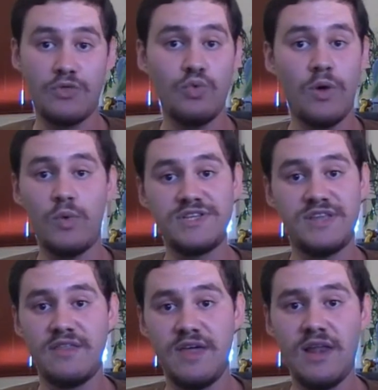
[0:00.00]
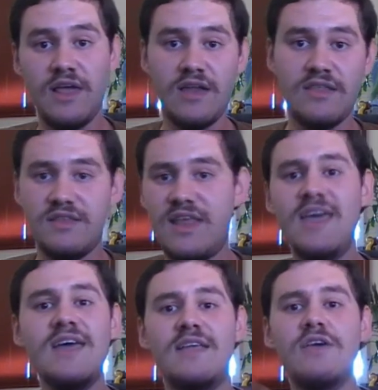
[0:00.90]
to Equestria Daily, anything.
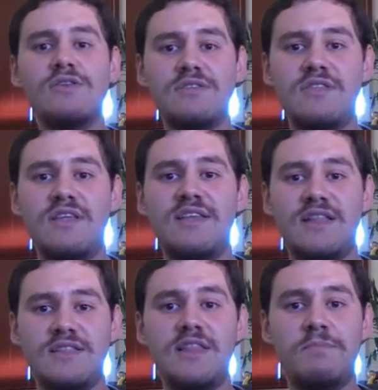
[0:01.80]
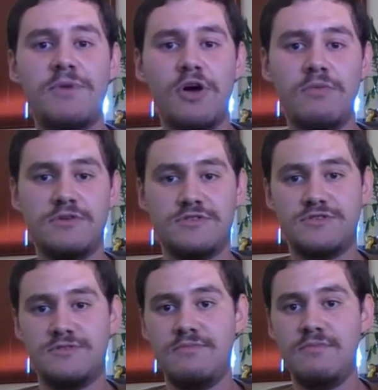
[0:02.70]
They already did that in the
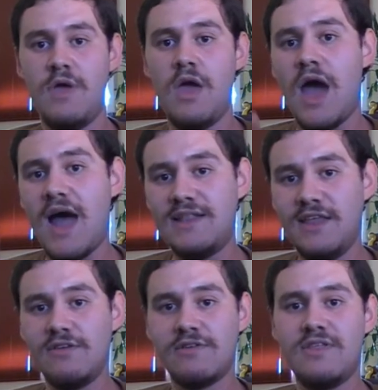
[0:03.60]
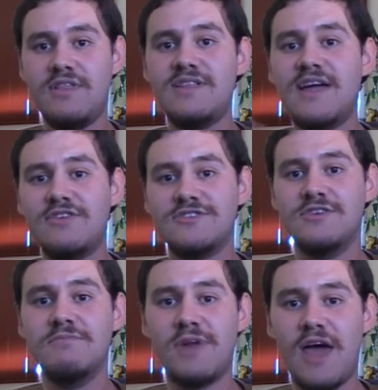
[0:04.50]
promos, and they already did that
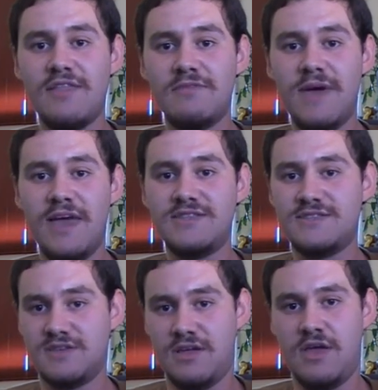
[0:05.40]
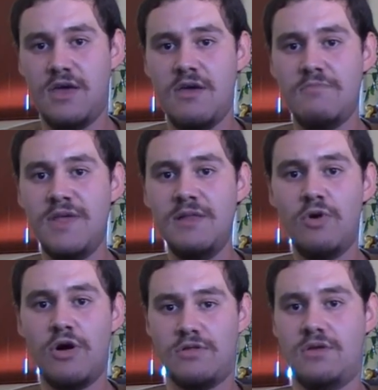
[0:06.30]
also on Bridal Maid's
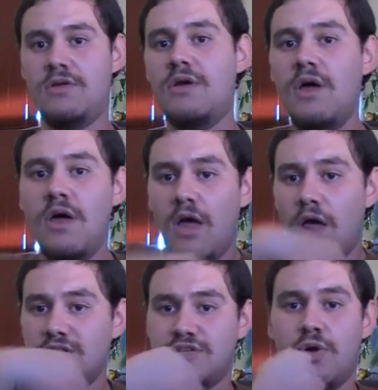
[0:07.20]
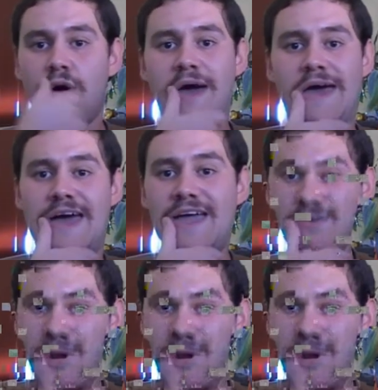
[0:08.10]
billboard. So I